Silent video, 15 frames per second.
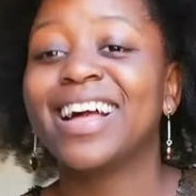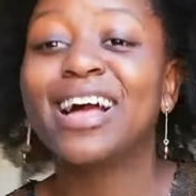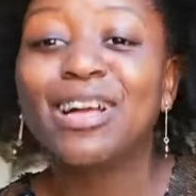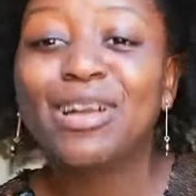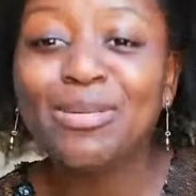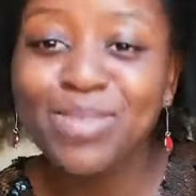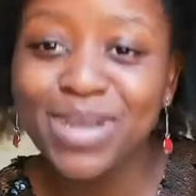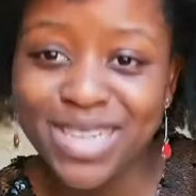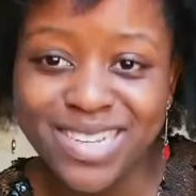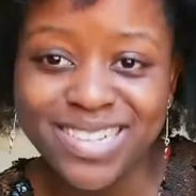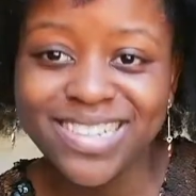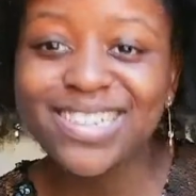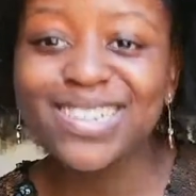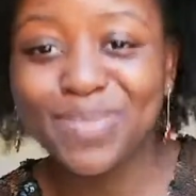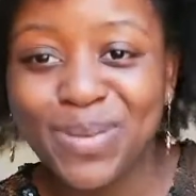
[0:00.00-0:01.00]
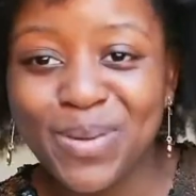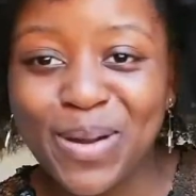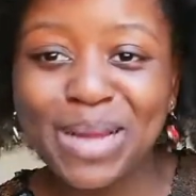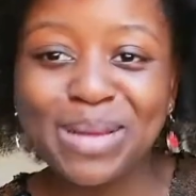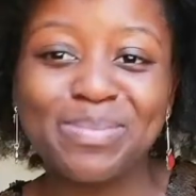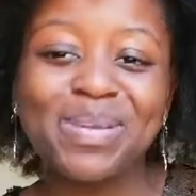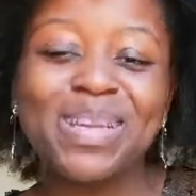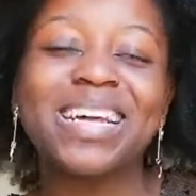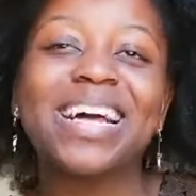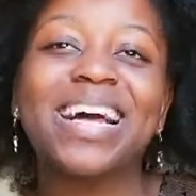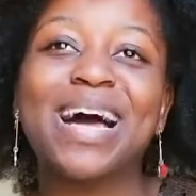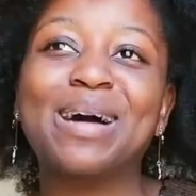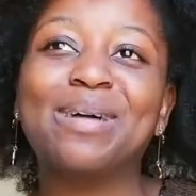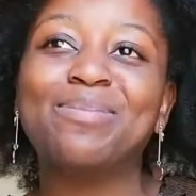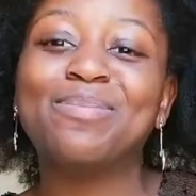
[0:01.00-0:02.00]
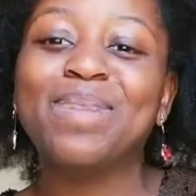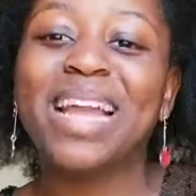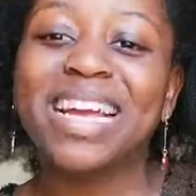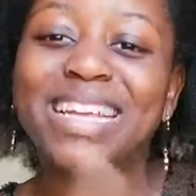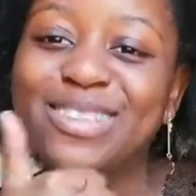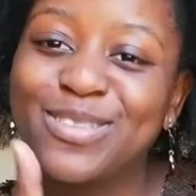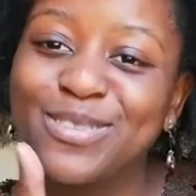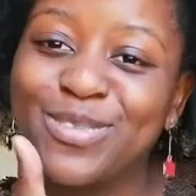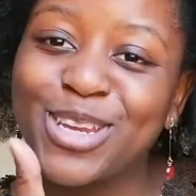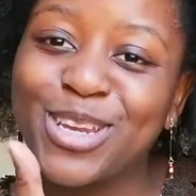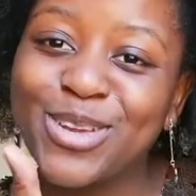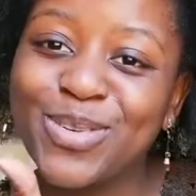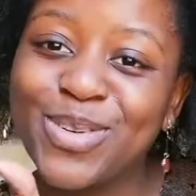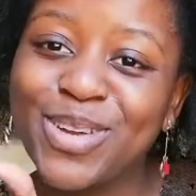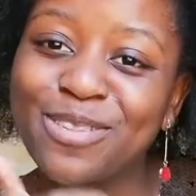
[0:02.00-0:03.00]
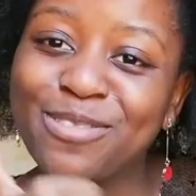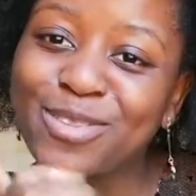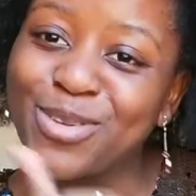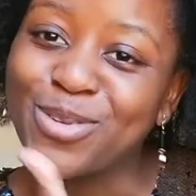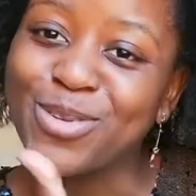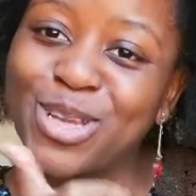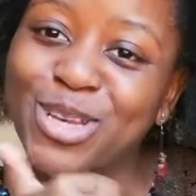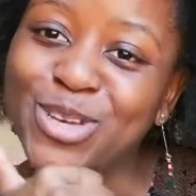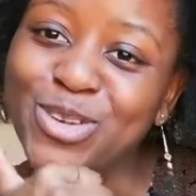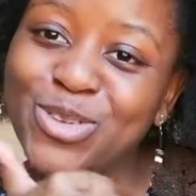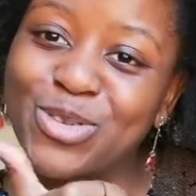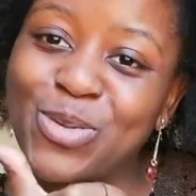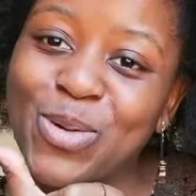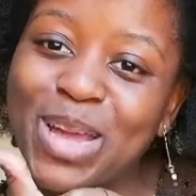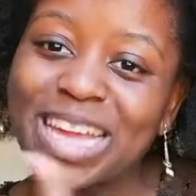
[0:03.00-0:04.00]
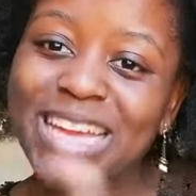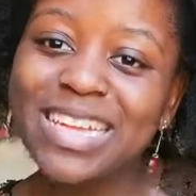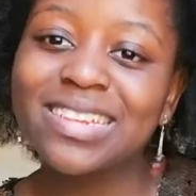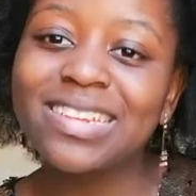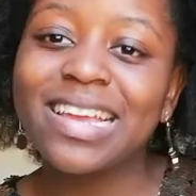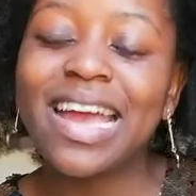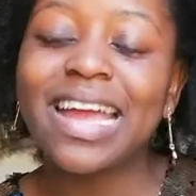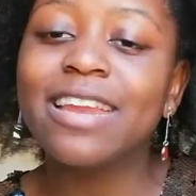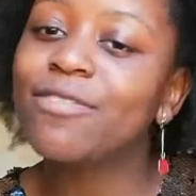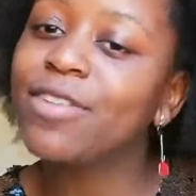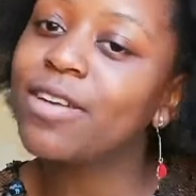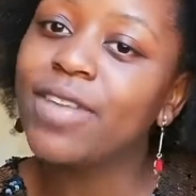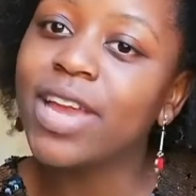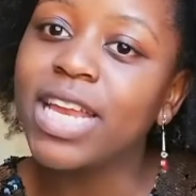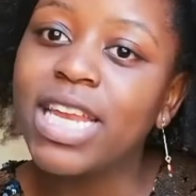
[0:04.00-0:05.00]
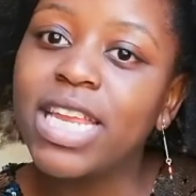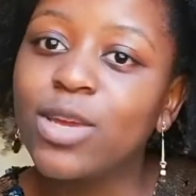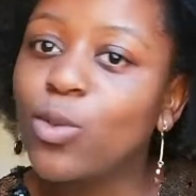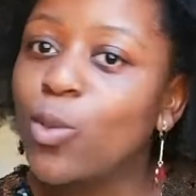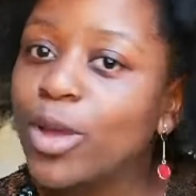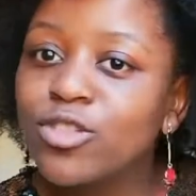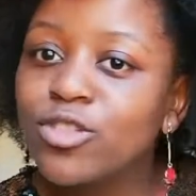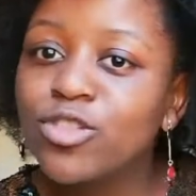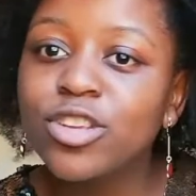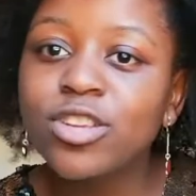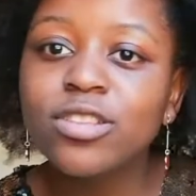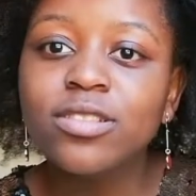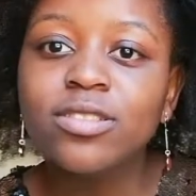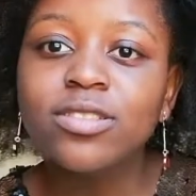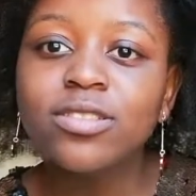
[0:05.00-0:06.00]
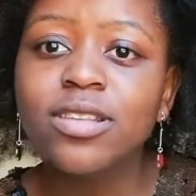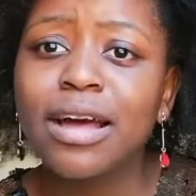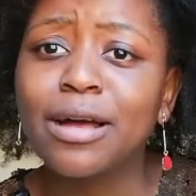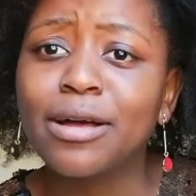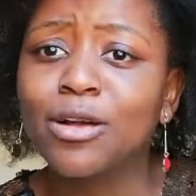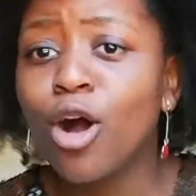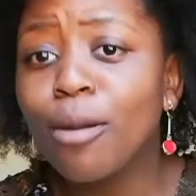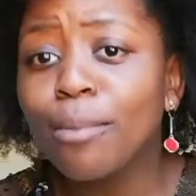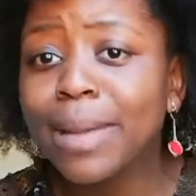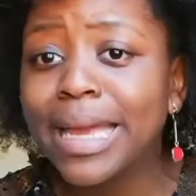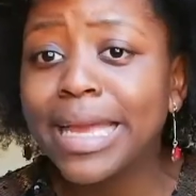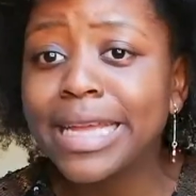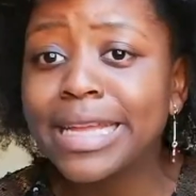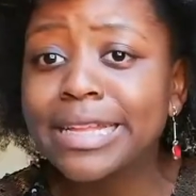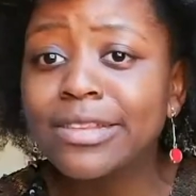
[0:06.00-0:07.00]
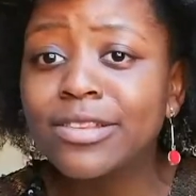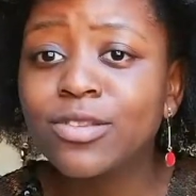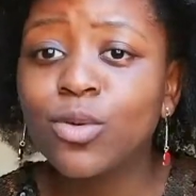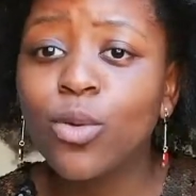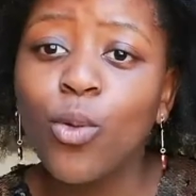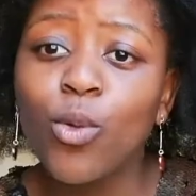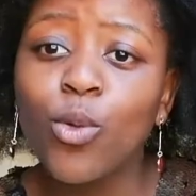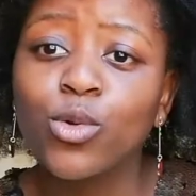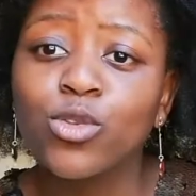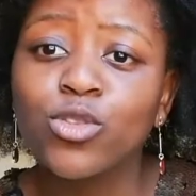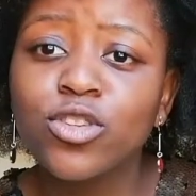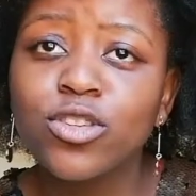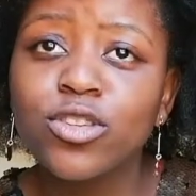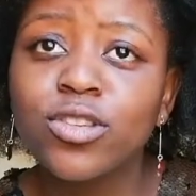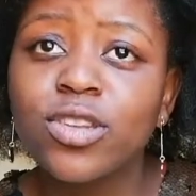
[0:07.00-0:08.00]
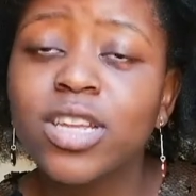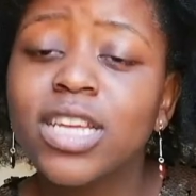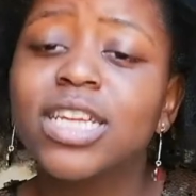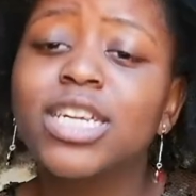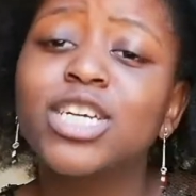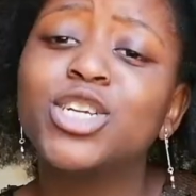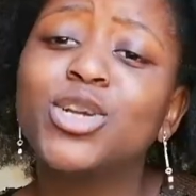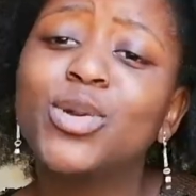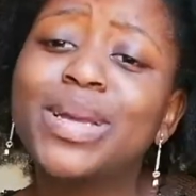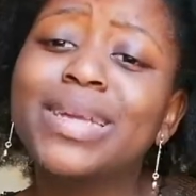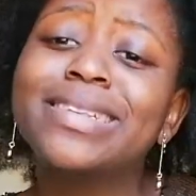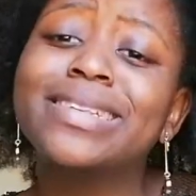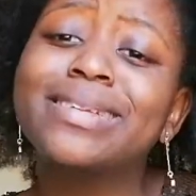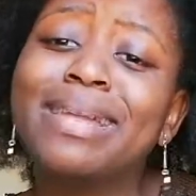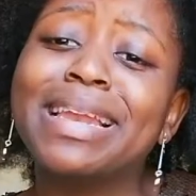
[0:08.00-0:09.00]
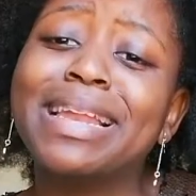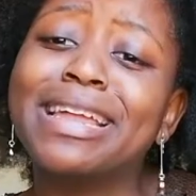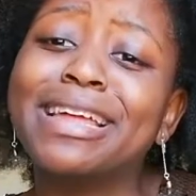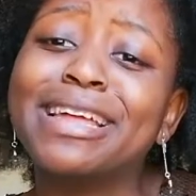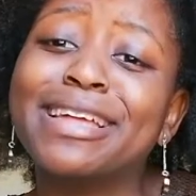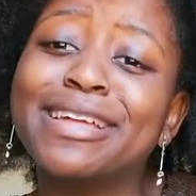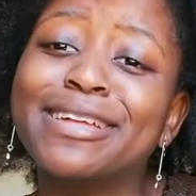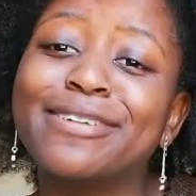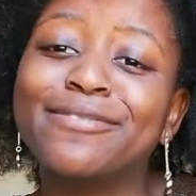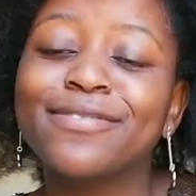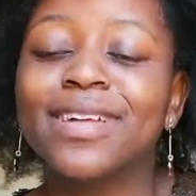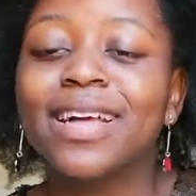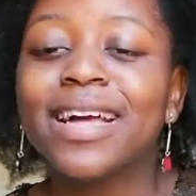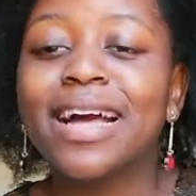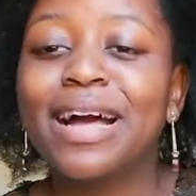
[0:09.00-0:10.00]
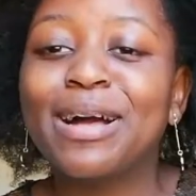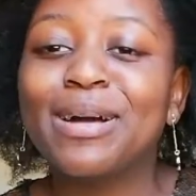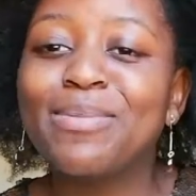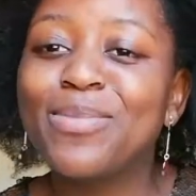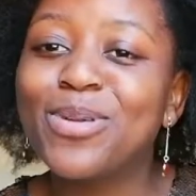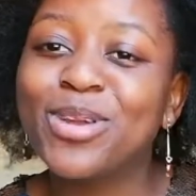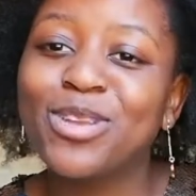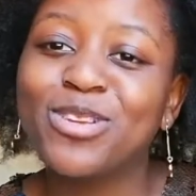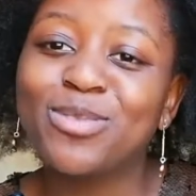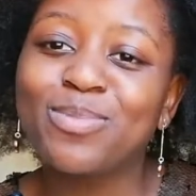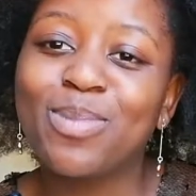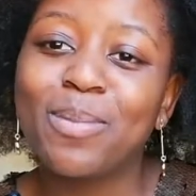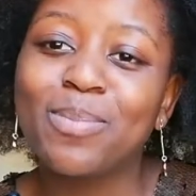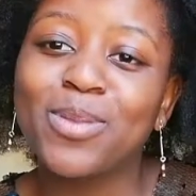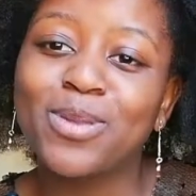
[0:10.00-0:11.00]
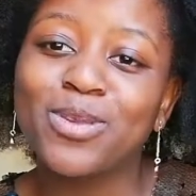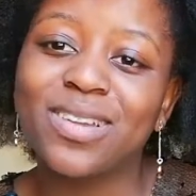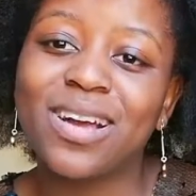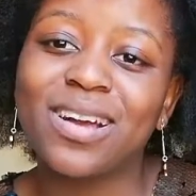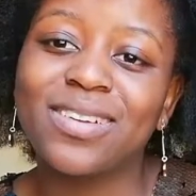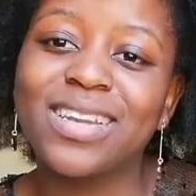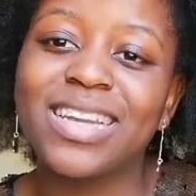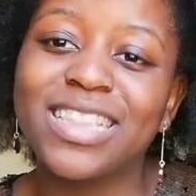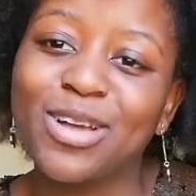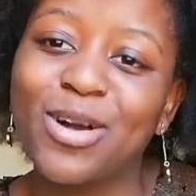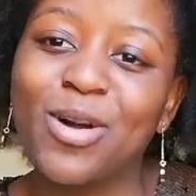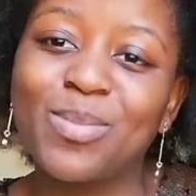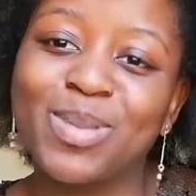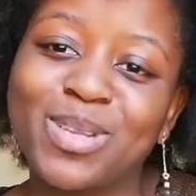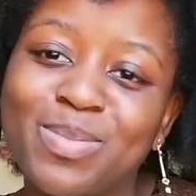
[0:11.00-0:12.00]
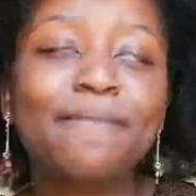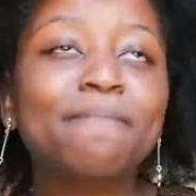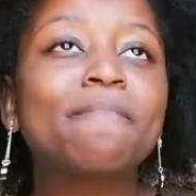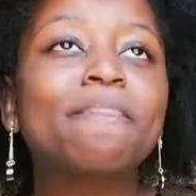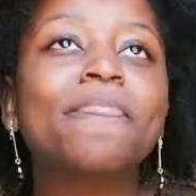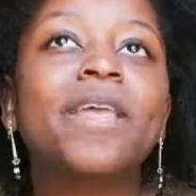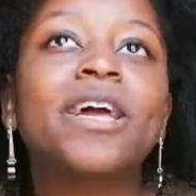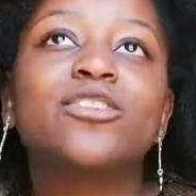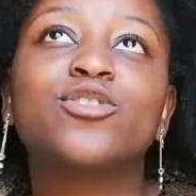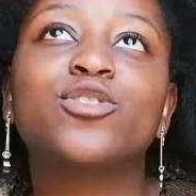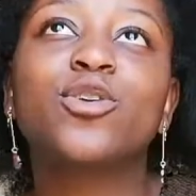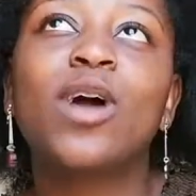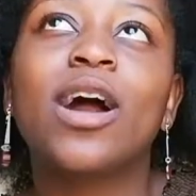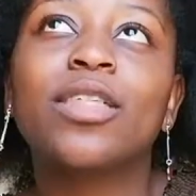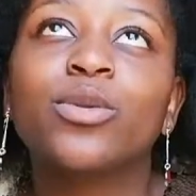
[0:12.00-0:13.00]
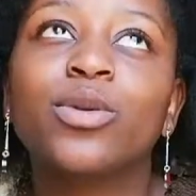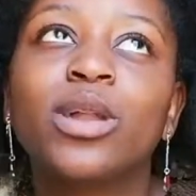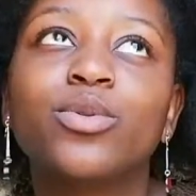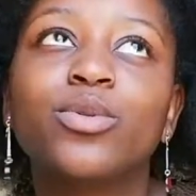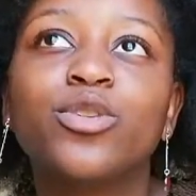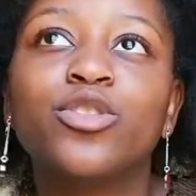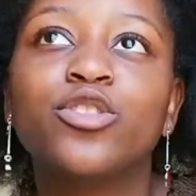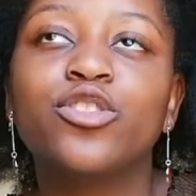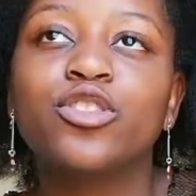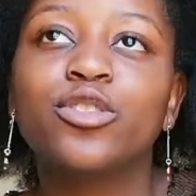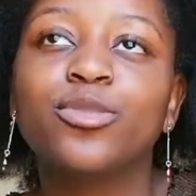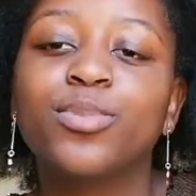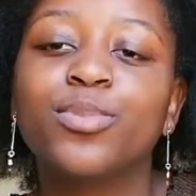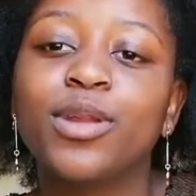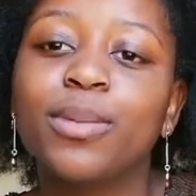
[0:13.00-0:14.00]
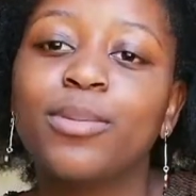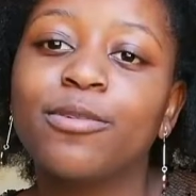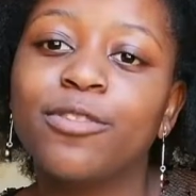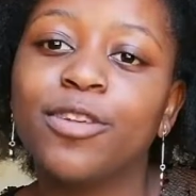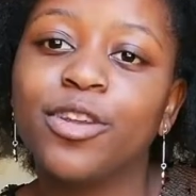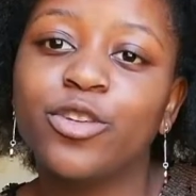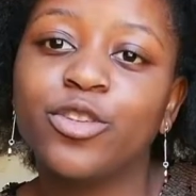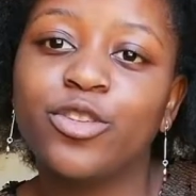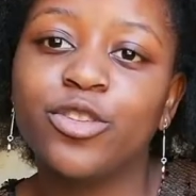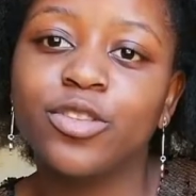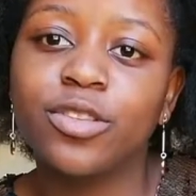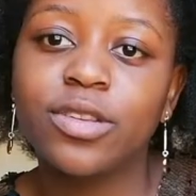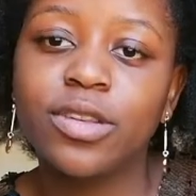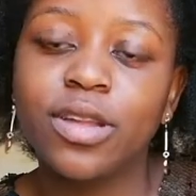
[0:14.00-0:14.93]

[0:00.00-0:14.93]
please subscribe. Like this video if you enjoy it, and if you have any questions, comments, or just showing some love, you can just pop those down in the comments below. So I thought I would just put up a video just